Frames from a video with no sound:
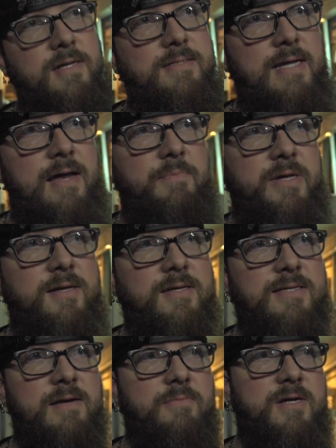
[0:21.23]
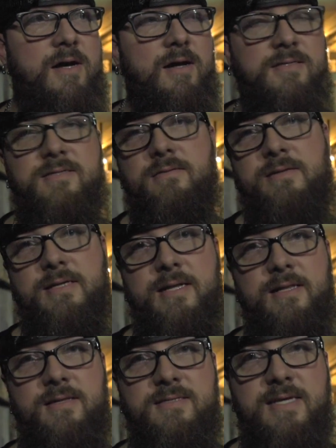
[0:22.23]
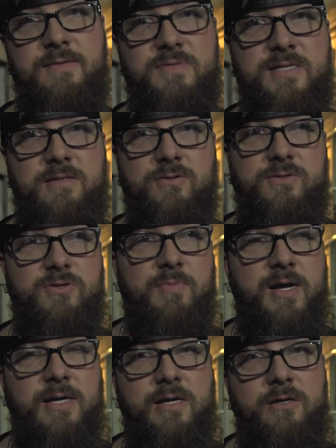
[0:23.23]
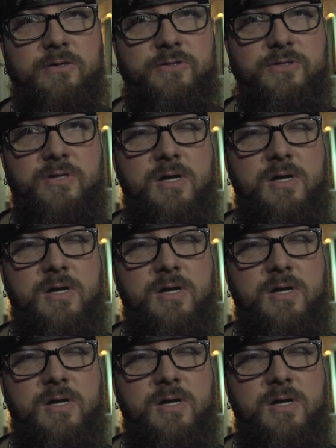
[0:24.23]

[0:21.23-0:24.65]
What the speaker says: like that because I'm constantly getting the same signal to my ears.